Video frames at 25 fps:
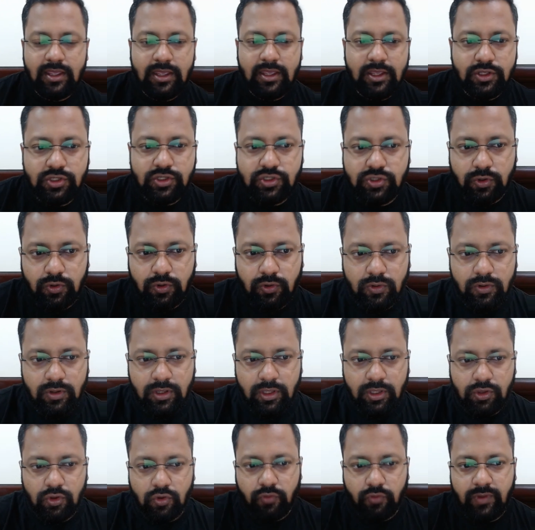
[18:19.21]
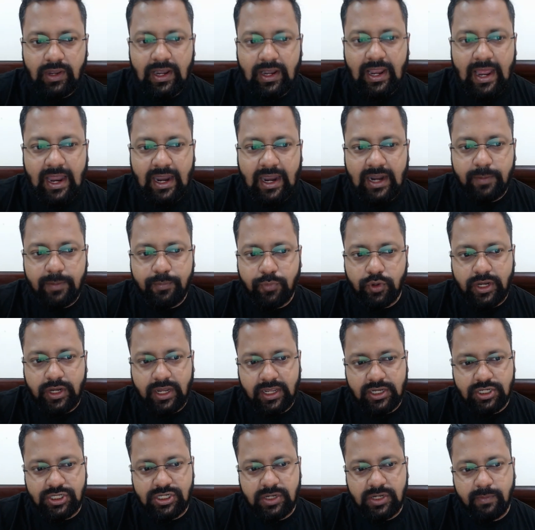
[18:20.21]
So you will add
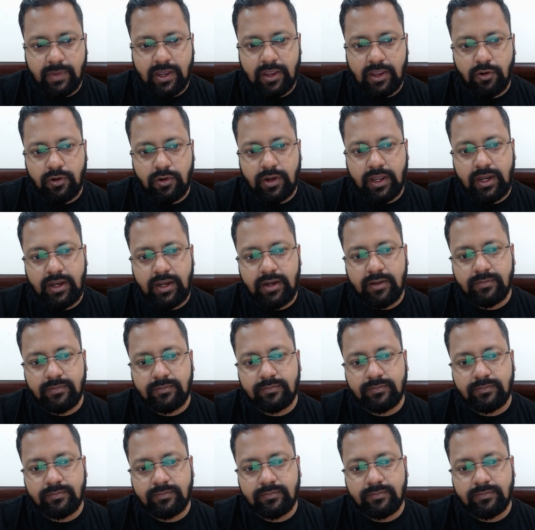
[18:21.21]
potassium iodide.